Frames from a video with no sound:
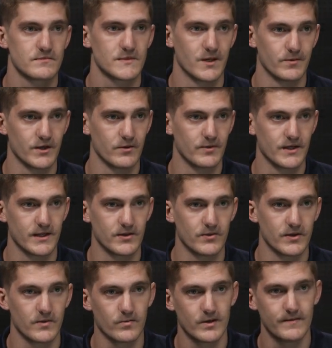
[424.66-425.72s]
There we go, we get it
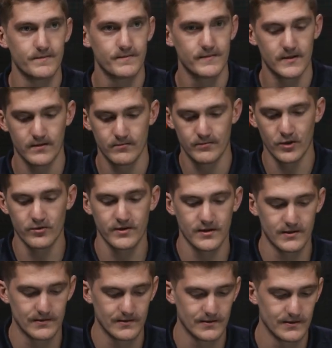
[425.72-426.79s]
on the 1. Both.
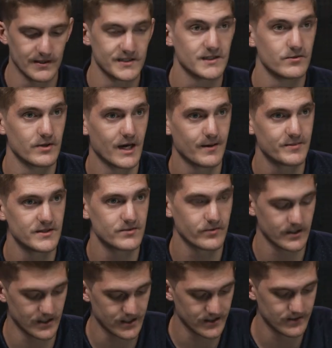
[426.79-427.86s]
Let's see what happens
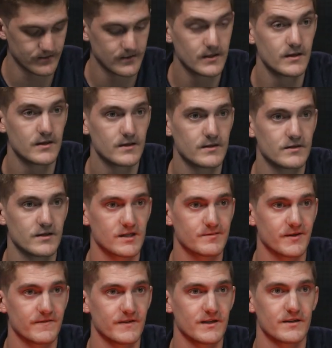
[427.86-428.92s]
when I touch
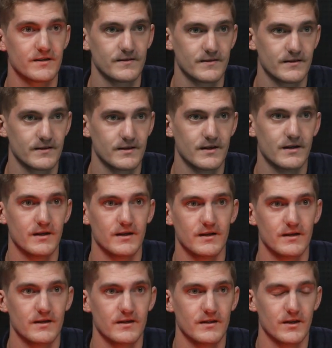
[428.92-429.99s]
my finger.
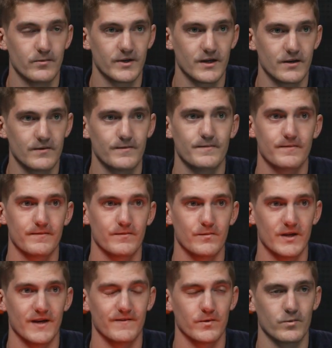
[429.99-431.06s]
There we go.
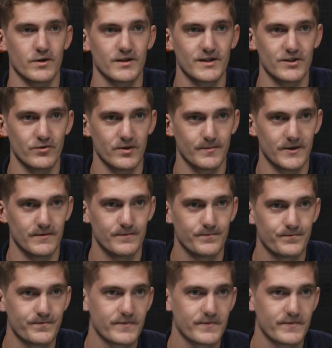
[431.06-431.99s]
We have a working doorbell.